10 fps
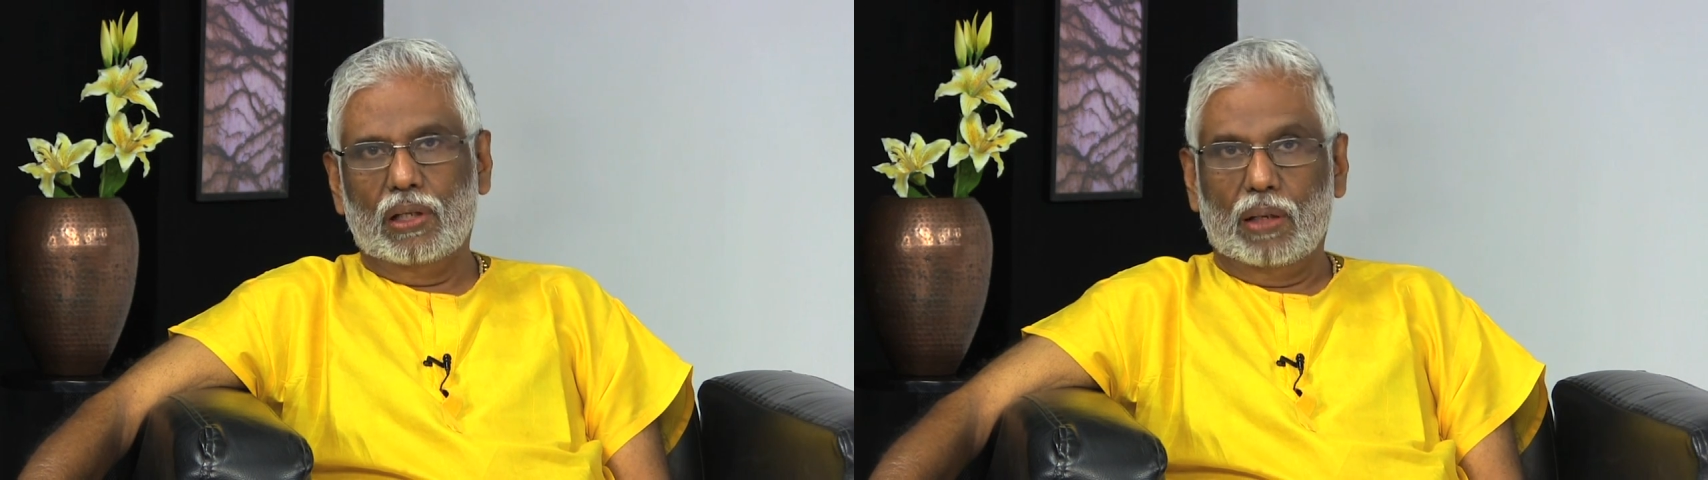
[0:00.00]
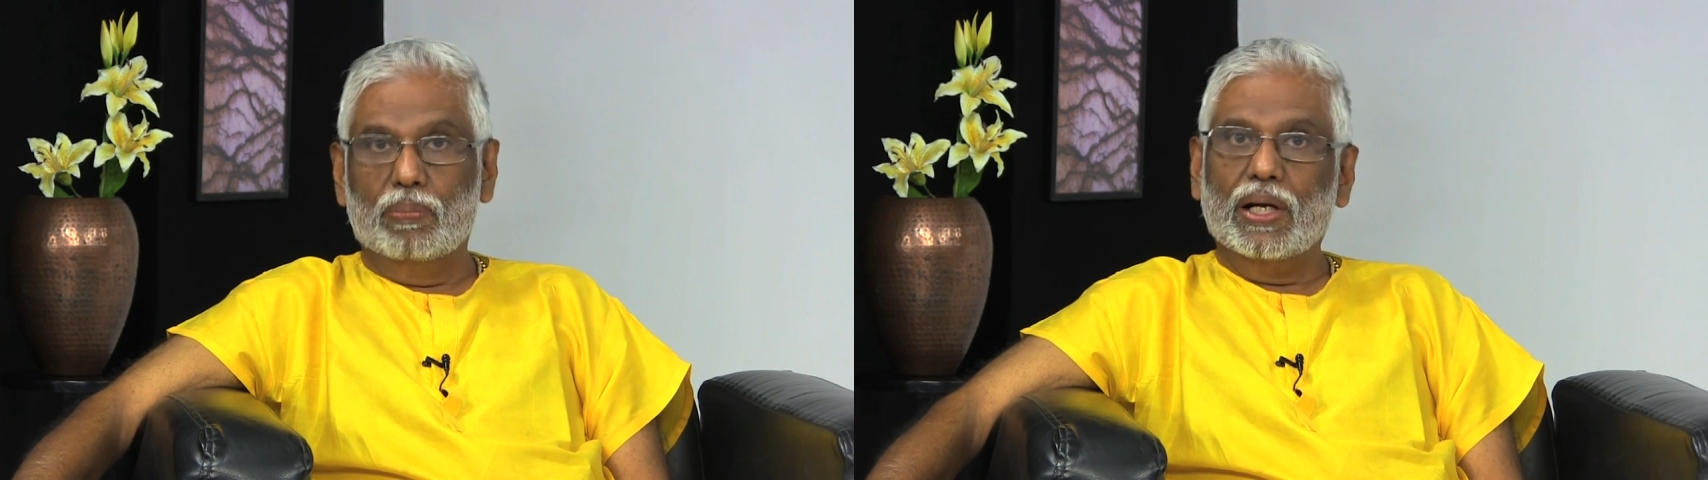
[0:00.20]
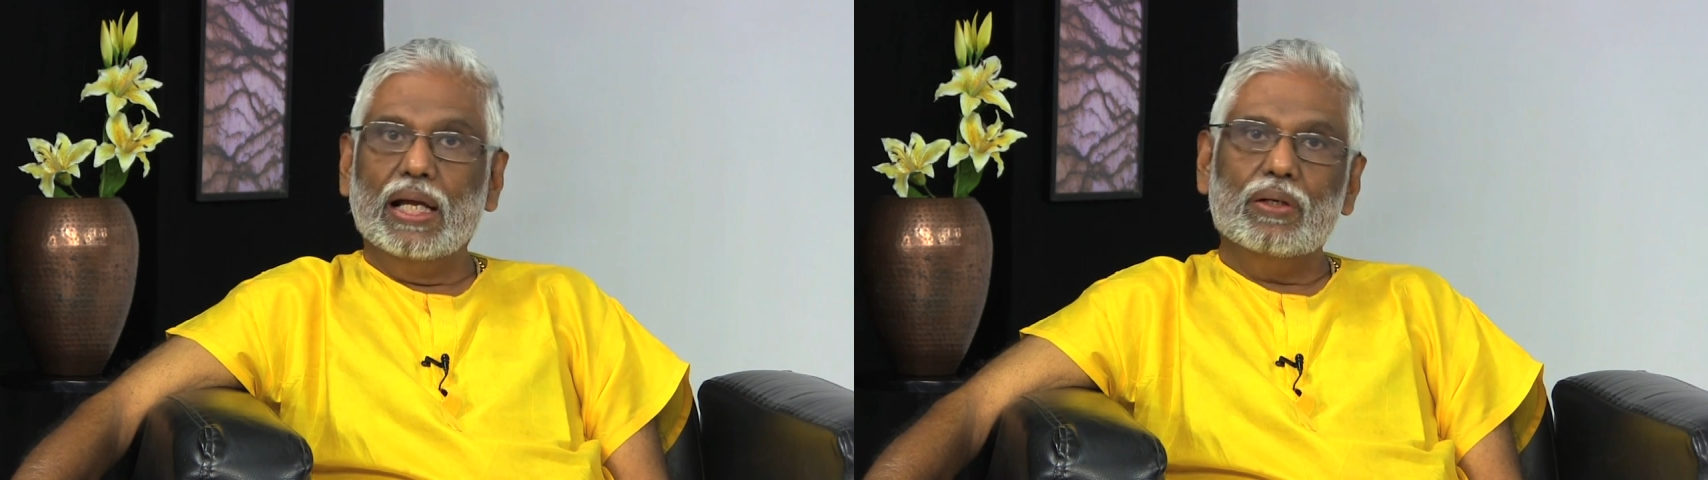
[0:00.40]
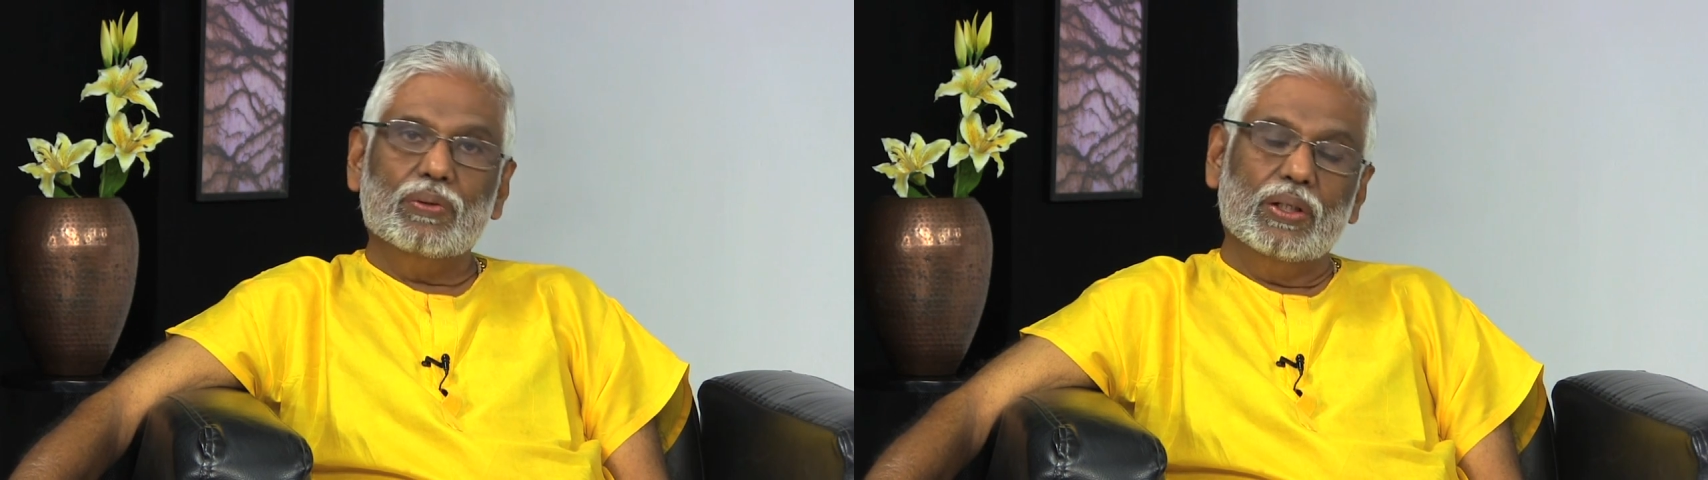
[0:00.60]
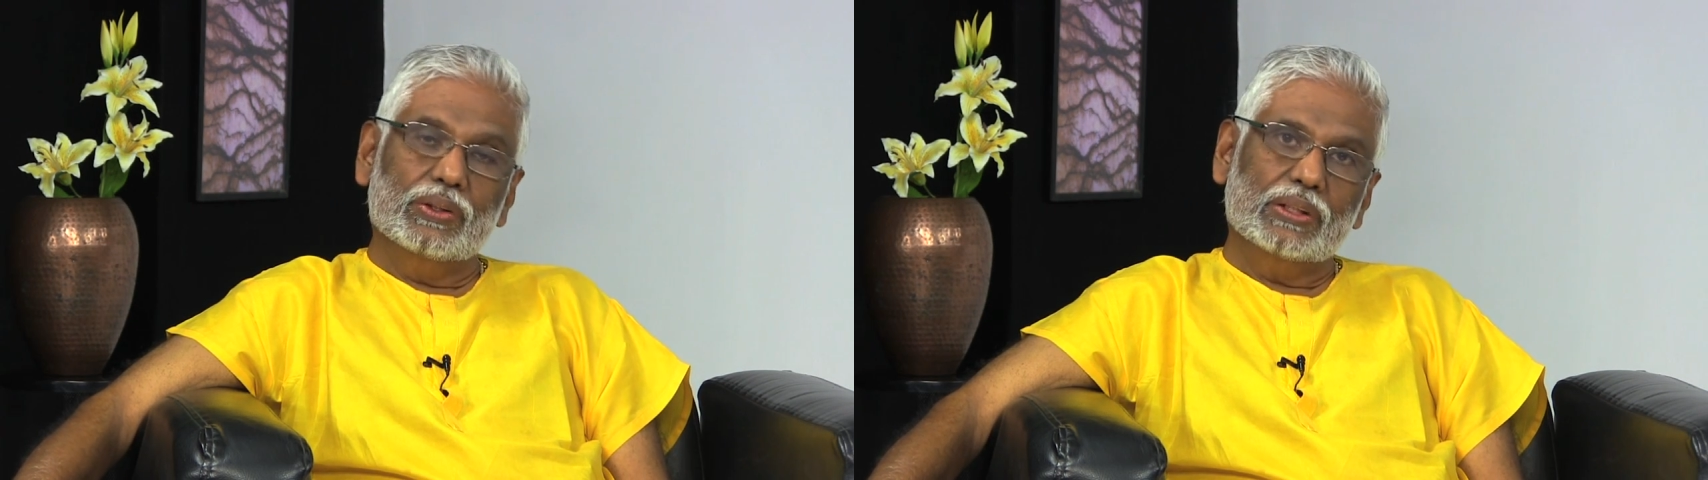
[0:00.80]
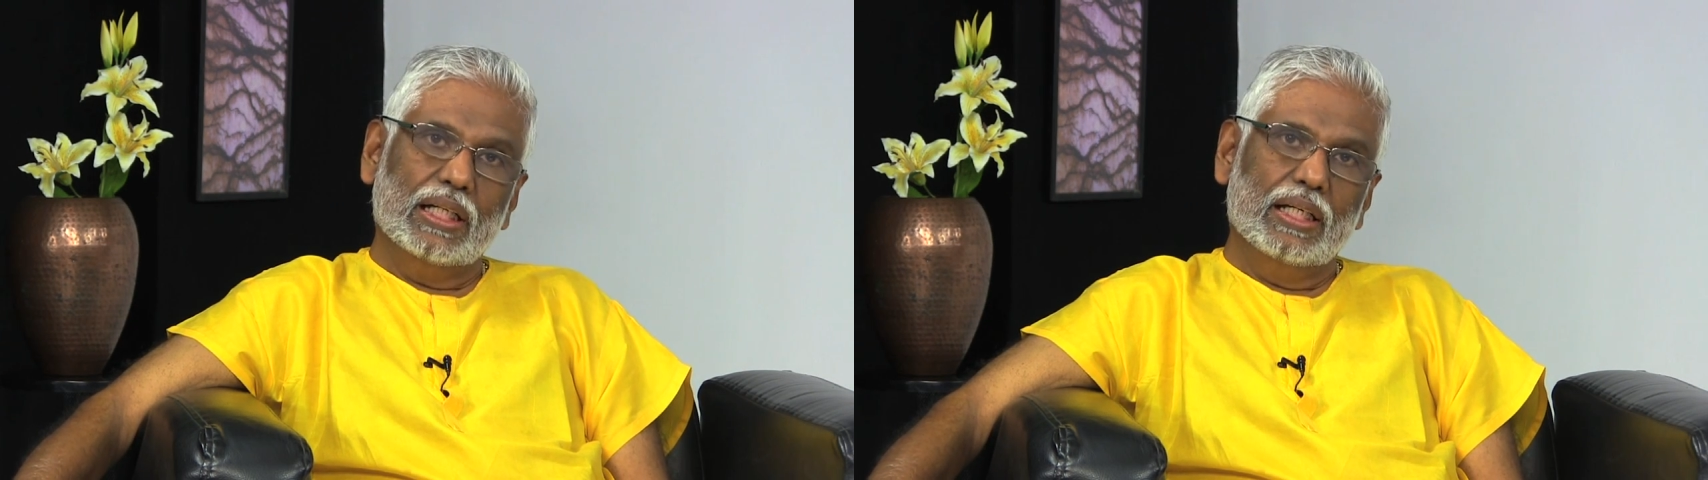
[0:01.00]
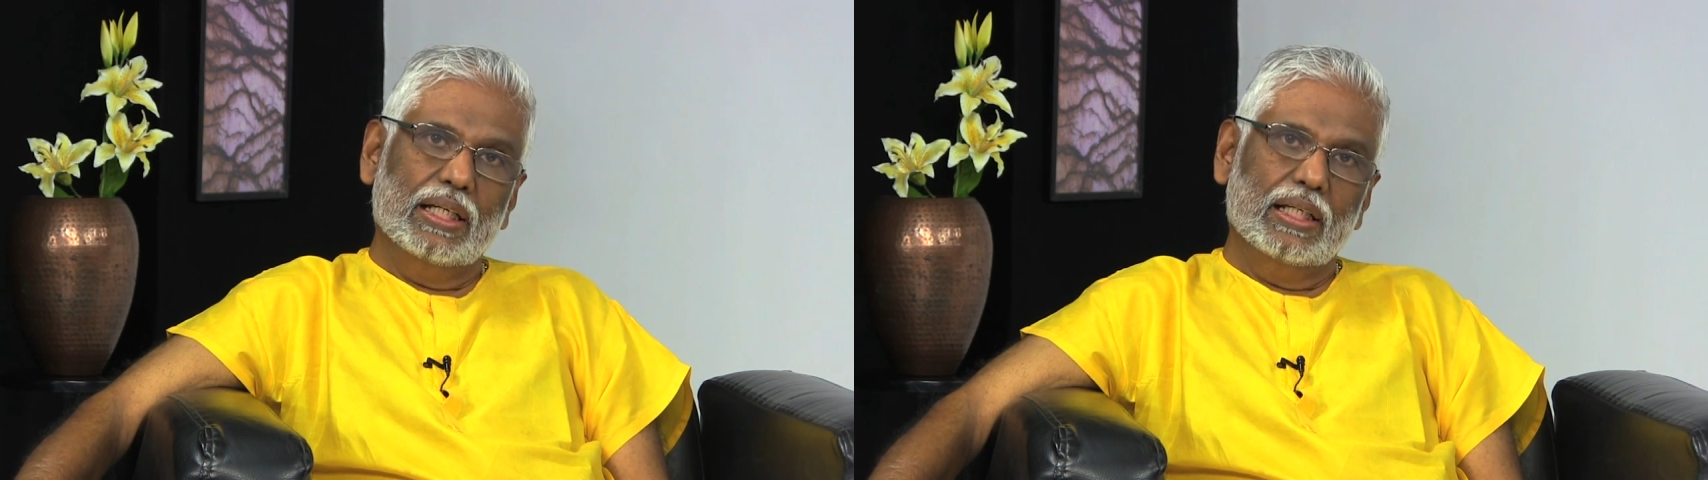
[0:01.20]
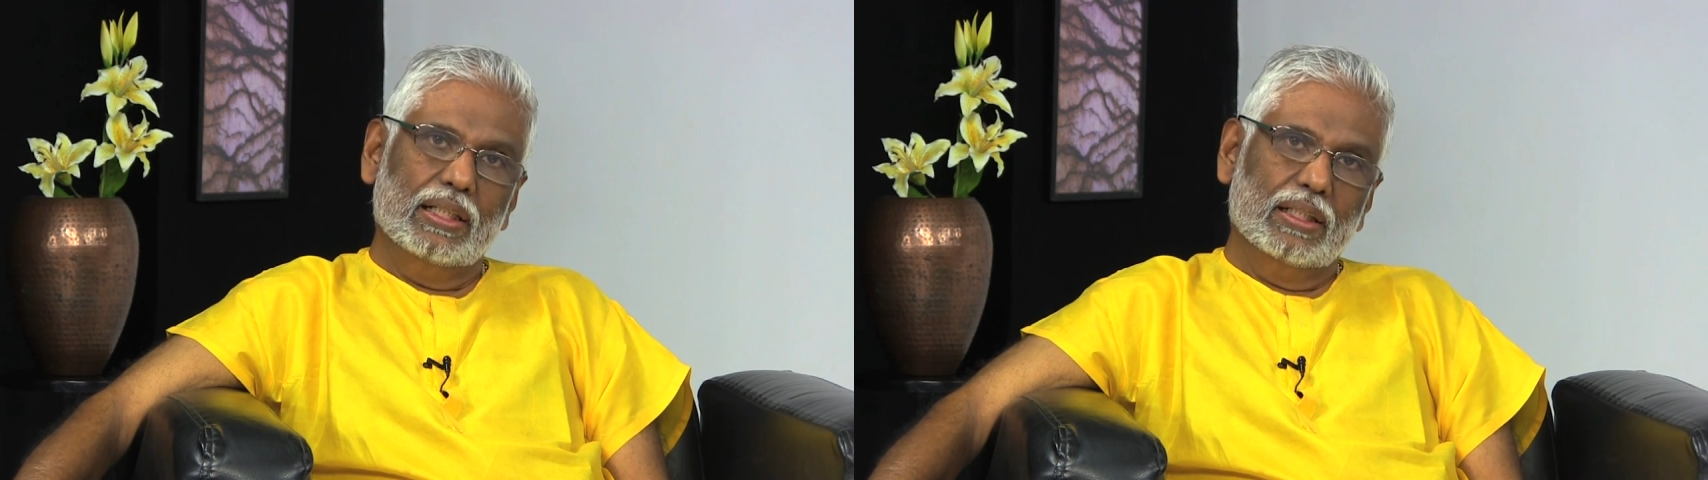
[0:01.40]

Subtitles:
And prior to understanding